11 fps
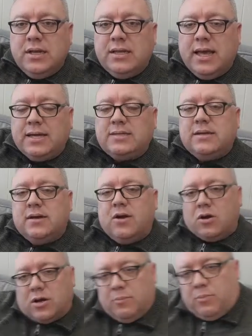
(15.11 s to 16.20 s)
that
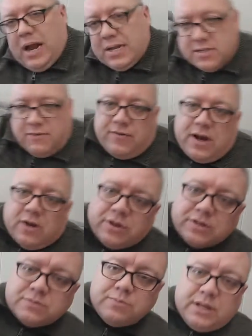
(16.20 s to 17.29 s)
are comprised of
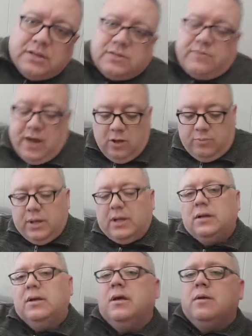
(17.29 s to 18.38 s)
various means of
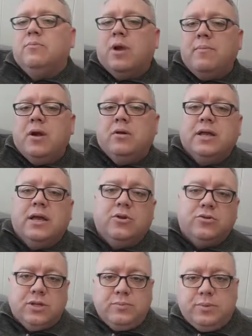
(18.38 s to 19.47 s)
helping primarily
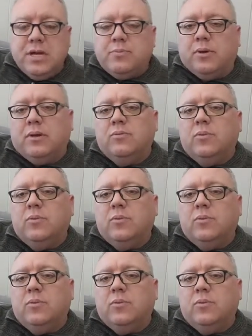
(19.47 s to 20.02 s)
elderly people,